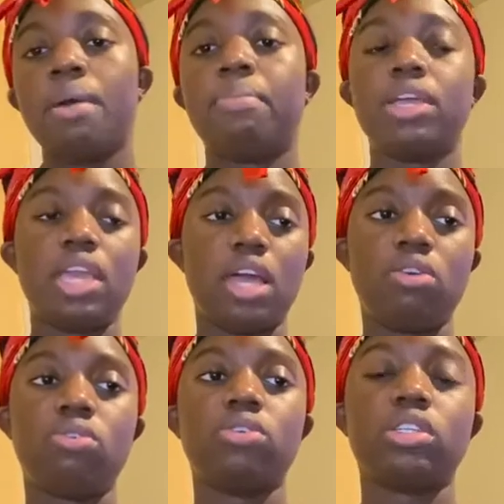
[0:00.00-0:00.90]
But, yeah, I
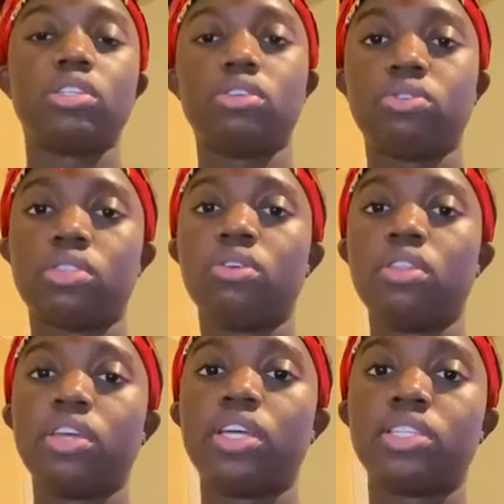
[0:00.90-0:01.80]
don't wholesale those. The only
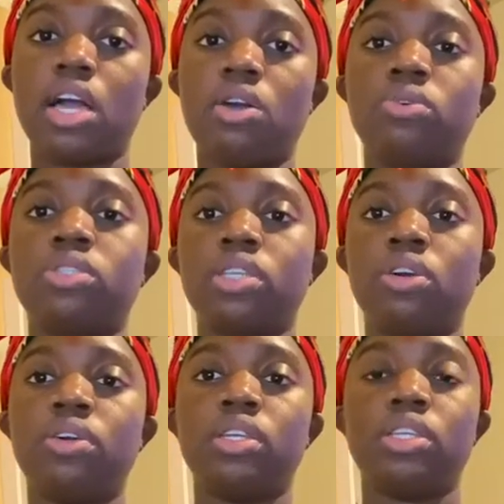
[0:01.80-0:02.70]
things I
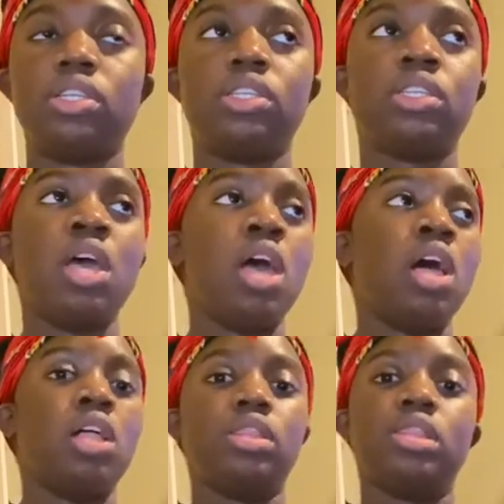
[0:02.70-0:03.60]
wholesale is
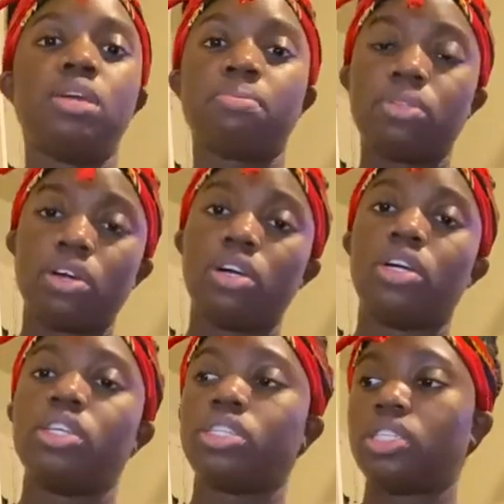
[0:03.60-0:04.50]
lip
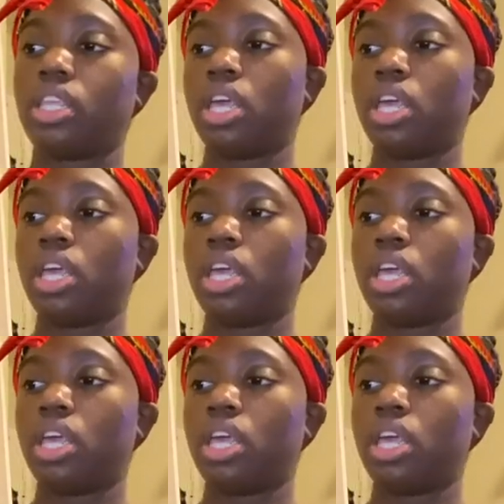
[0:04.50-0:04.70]
gloss.